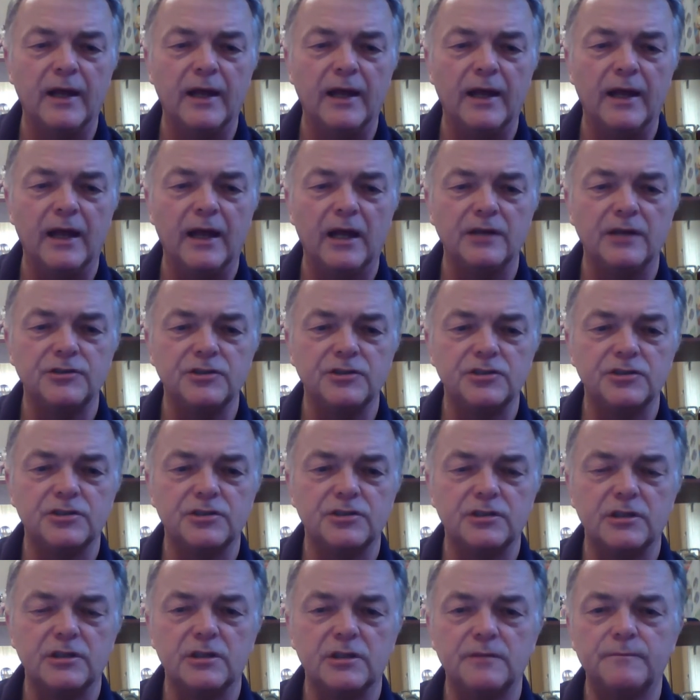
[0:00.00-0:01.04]
and
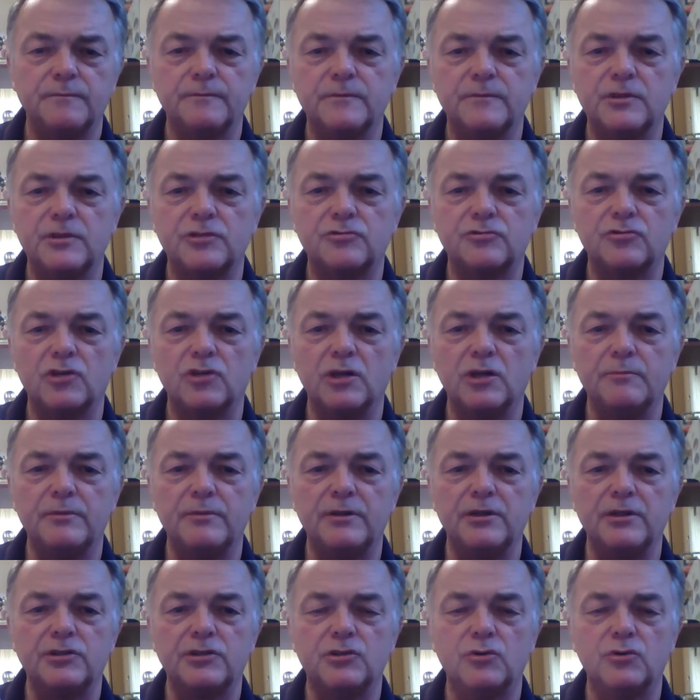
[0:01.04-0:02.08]
just describing
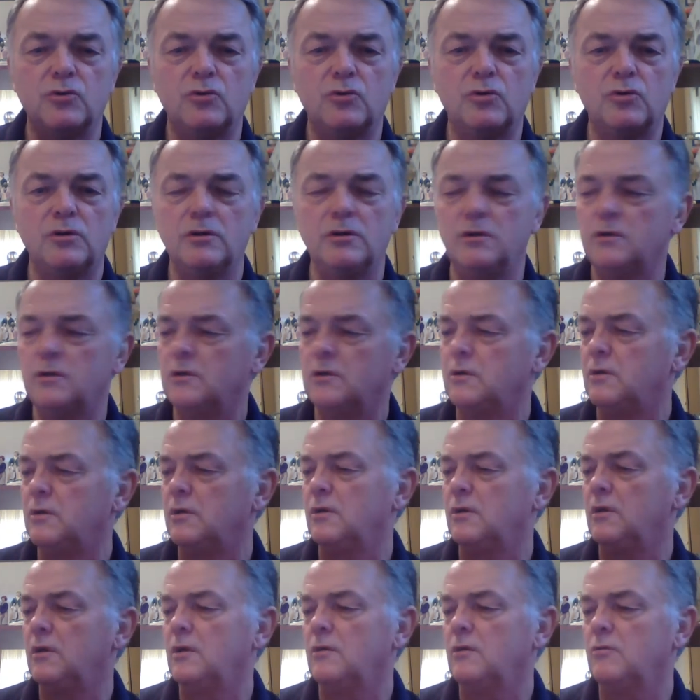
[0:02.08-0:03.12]
the tour,
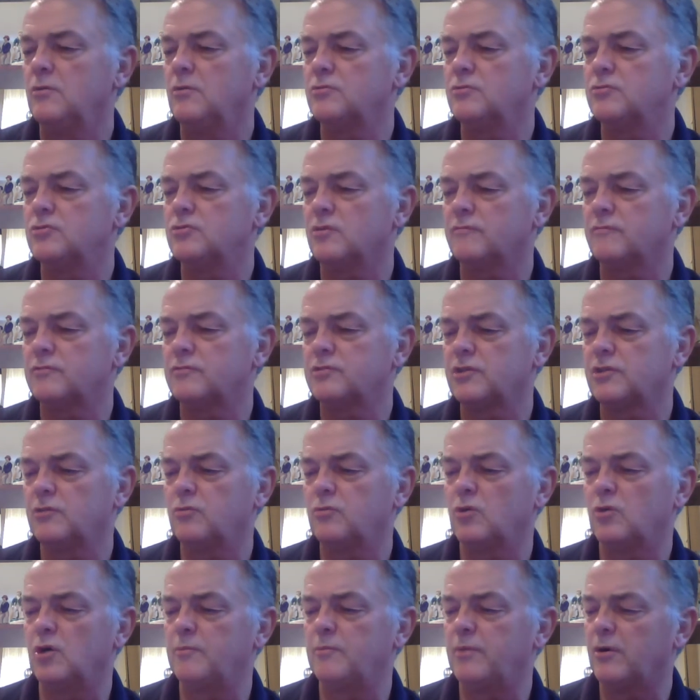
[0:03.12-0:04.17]
which is obviously
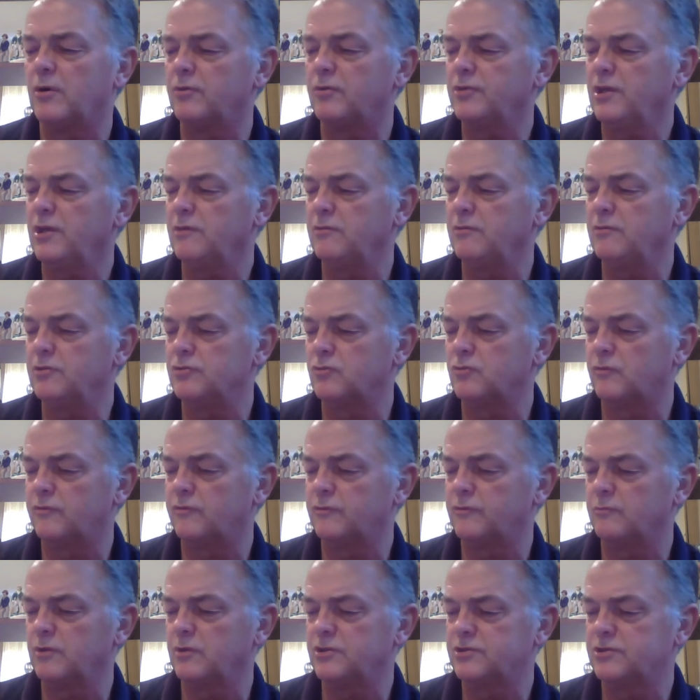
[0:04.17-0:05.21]
quite a pioneering tour
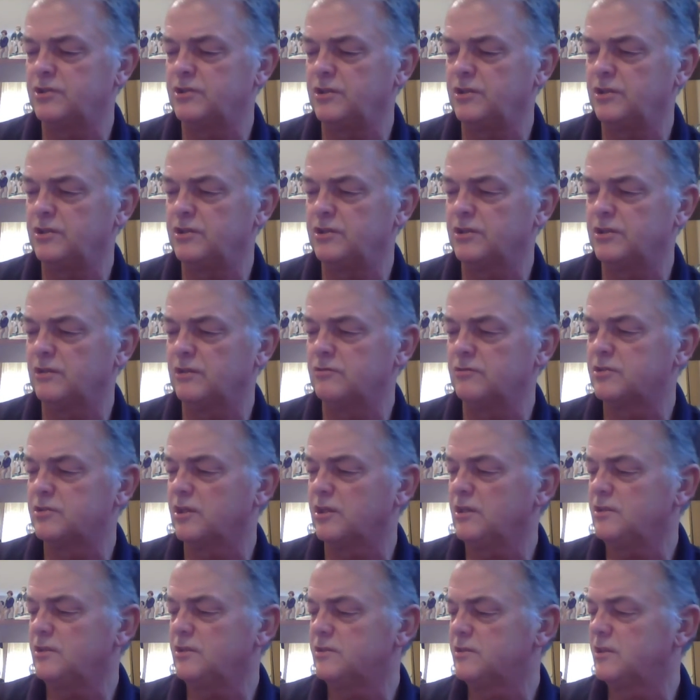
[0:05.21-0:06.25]
for West Indies in those
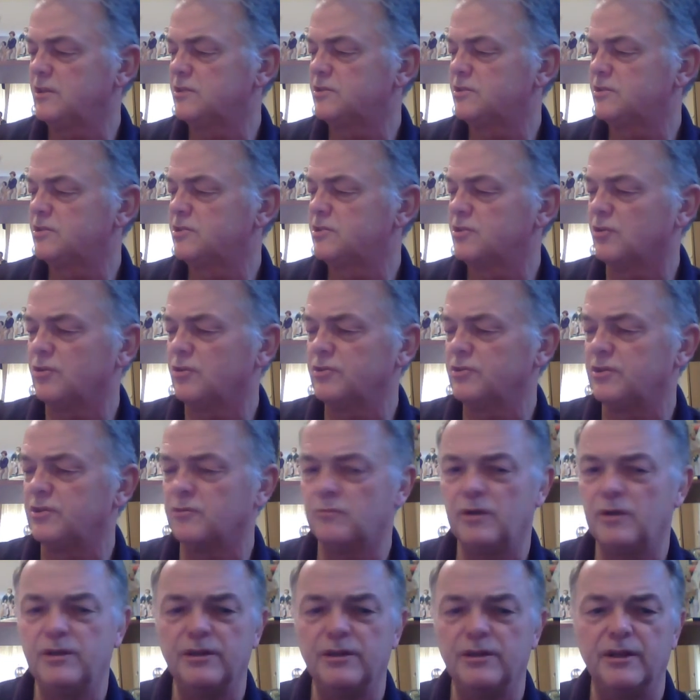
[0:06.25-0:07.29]
days. And there's the side that
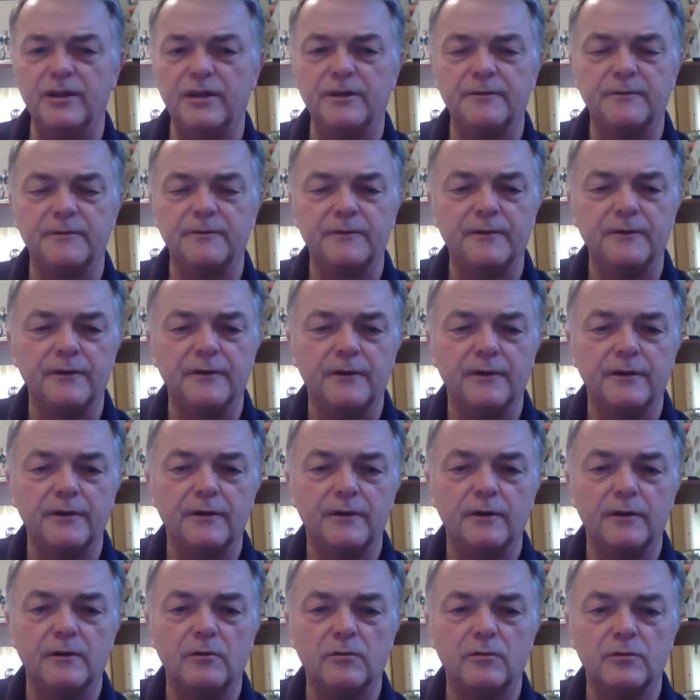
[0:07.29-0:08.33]
went there,
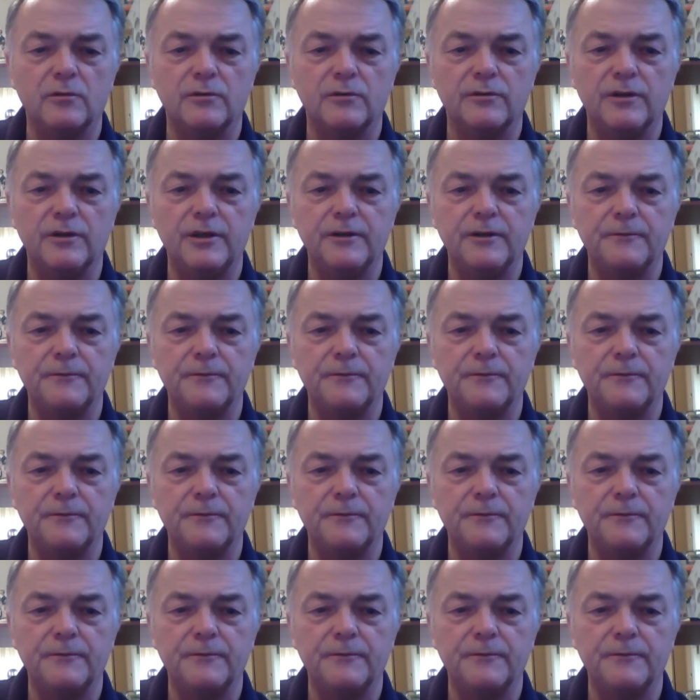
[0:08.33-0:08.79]
all on there.